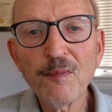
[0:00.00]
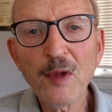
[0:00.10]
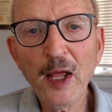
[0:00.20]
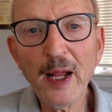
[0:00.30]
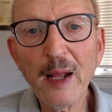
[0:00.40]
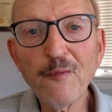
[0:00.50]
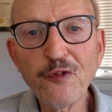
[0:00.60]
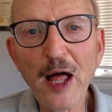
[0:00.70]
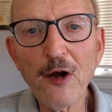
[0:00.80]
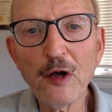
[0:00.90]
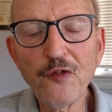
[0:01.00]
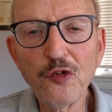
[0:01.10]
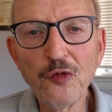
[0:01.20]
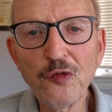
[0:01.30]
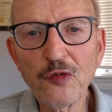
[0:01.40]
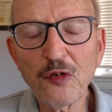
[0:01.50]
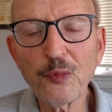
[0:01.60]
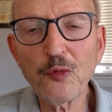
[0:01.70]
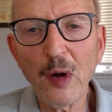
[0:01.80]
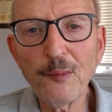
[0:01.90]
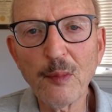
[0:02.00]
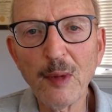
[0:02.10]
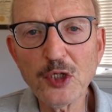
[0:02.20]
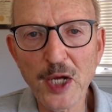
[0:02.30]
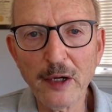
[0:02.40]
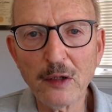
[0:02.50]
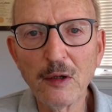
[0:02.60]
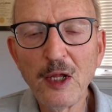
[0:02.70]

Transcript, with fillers: And I am flattered if you choose to subscribe to my channel.